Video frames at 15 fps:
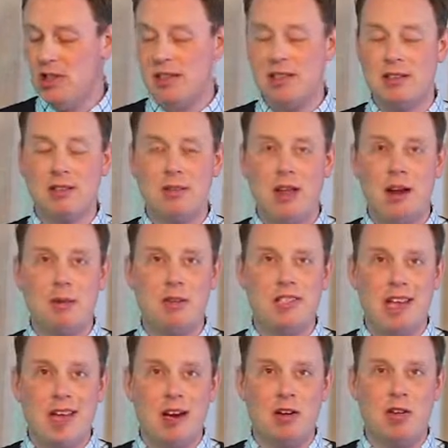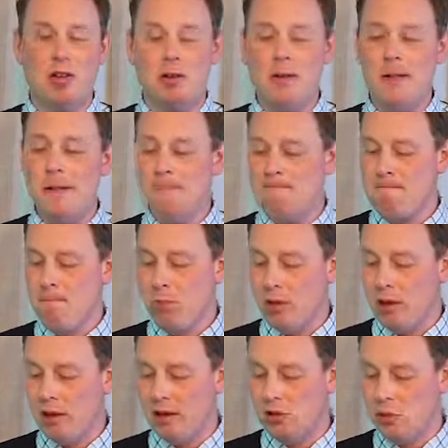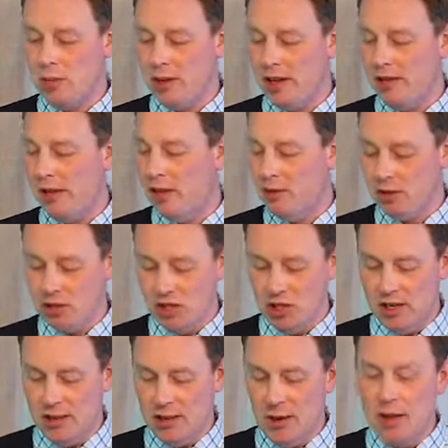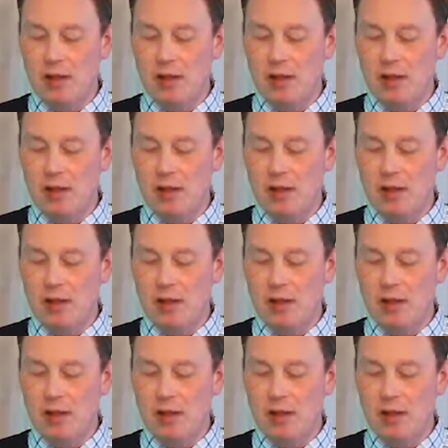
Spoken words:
This has a lot of botanical, because we're bringing in the Hendrick's gin.